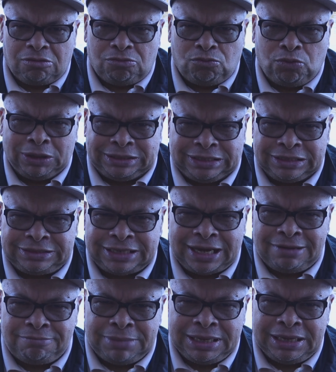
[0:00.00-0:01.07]
What does
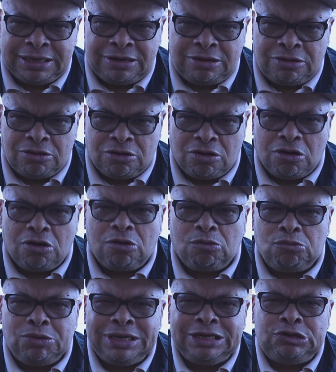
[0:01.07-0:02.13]
that mean?
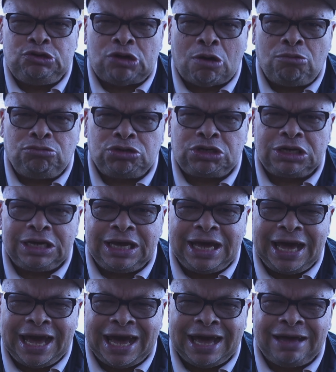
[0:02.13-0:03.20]
We don't
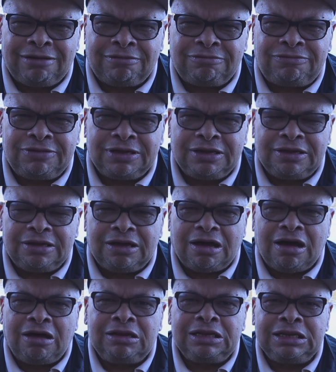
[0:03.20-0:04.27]
have
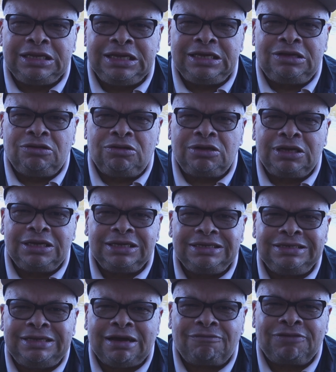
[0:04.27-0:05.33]
a legal
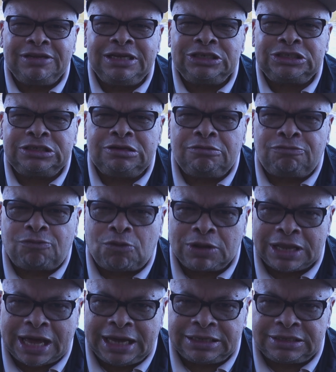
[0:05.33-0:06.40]
definition for
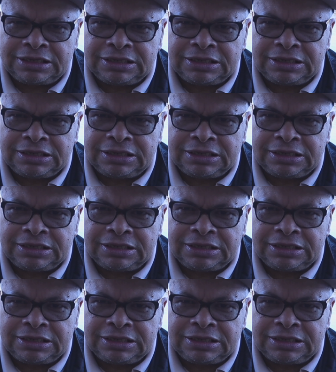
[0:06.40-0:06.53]
that.